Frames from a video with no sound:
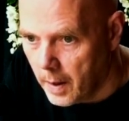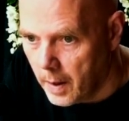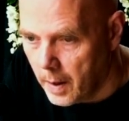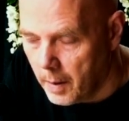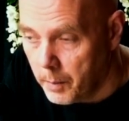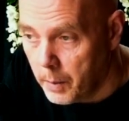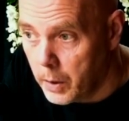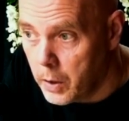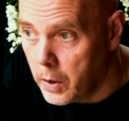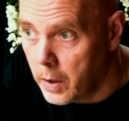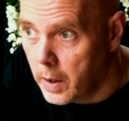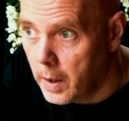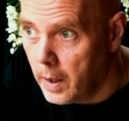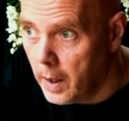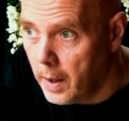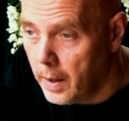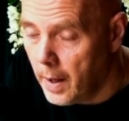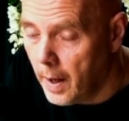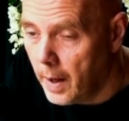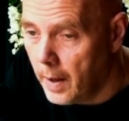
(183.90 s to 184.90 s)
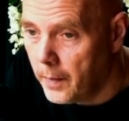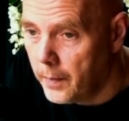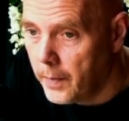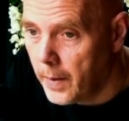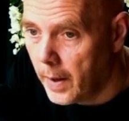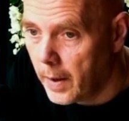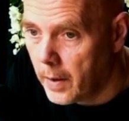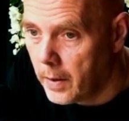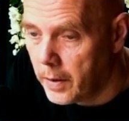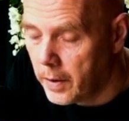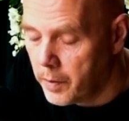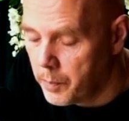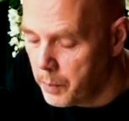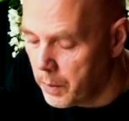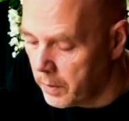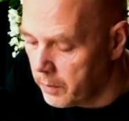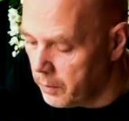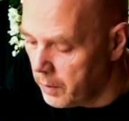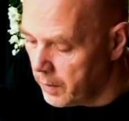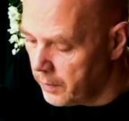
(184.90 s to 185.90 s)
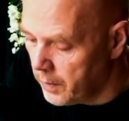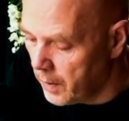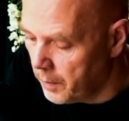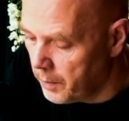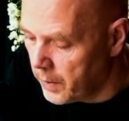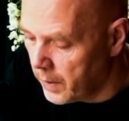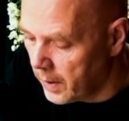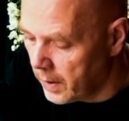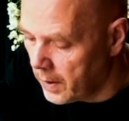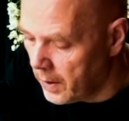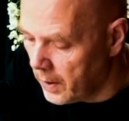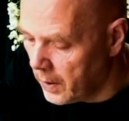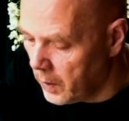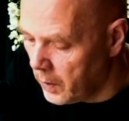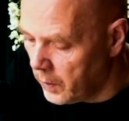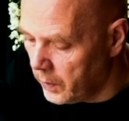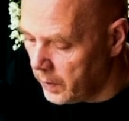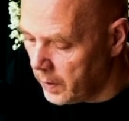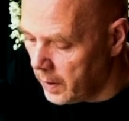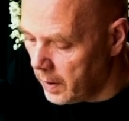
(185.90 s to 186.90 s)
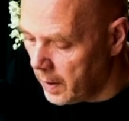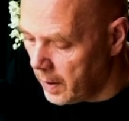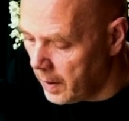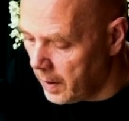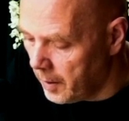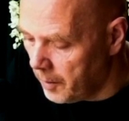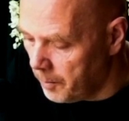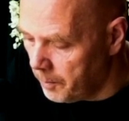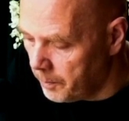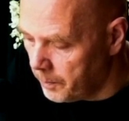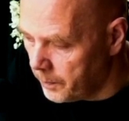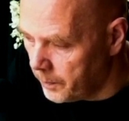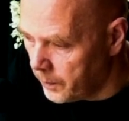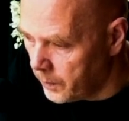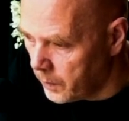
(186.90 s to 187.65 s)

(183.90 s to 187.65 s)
But you can hear that kind of spring reverb thing going on.